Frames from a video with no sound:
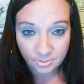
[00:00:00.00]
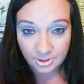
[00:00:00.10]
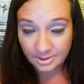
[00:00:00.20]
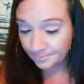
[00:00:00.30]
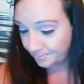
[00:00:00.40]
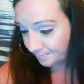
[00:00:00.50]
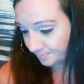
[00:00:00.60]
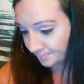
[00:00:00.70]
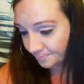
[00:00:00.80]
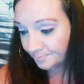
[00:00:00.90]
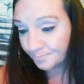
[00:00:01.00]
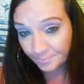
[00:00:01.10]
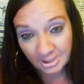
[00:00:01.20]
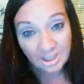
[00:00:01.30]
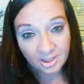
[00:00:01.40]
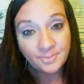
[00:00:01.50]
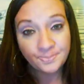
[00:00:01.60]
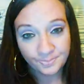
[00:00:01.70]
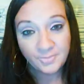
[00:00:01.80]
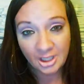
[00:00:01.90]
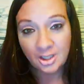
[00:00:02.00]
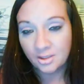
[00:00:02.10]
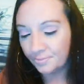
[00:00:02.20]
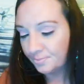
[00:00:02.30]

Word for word: with. Yeah, yeah.